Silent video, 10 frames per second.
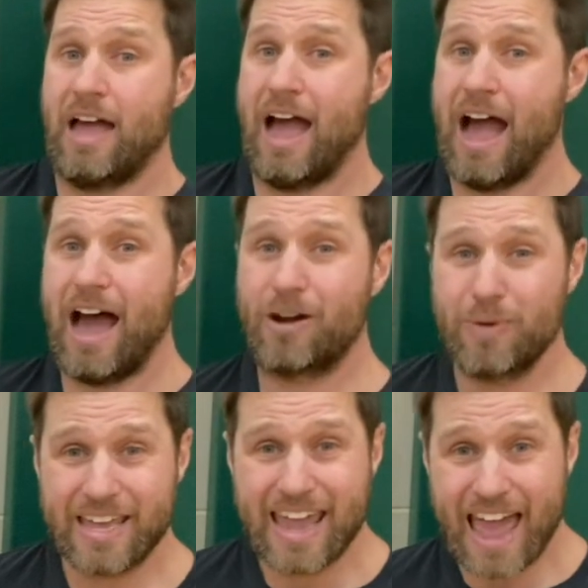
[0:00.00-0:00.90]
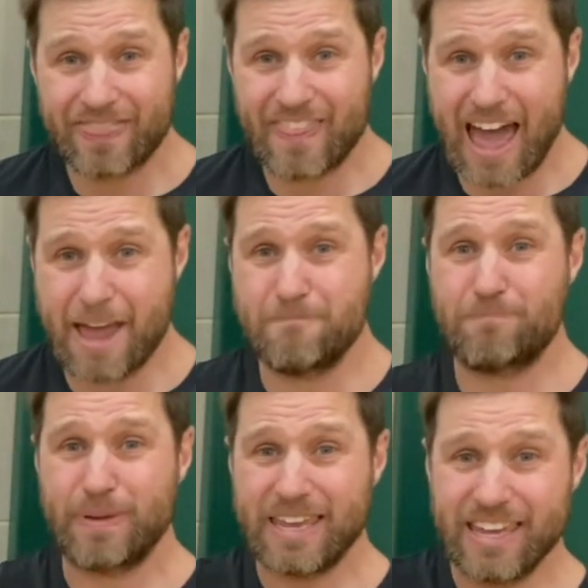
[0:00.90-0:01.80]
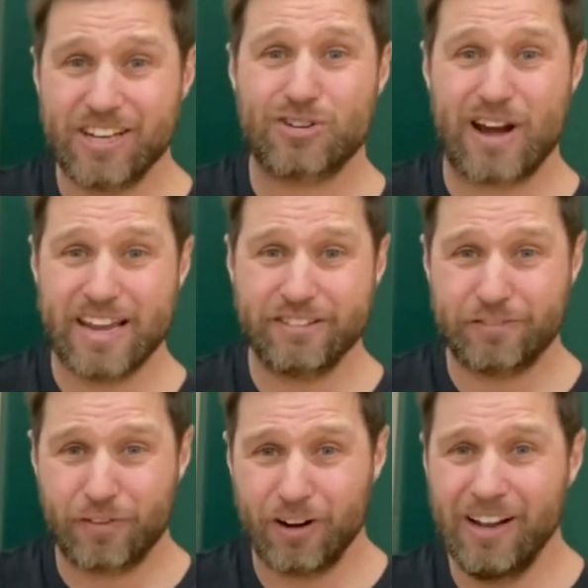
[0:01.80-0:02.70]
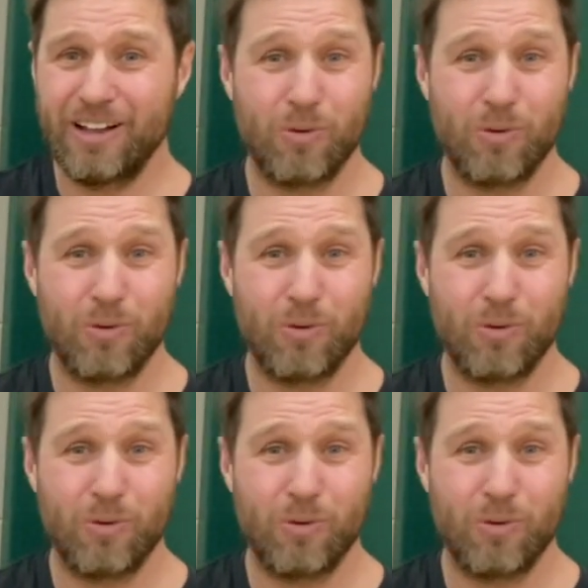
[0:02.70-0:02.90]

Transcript: How do we get that peak transfer?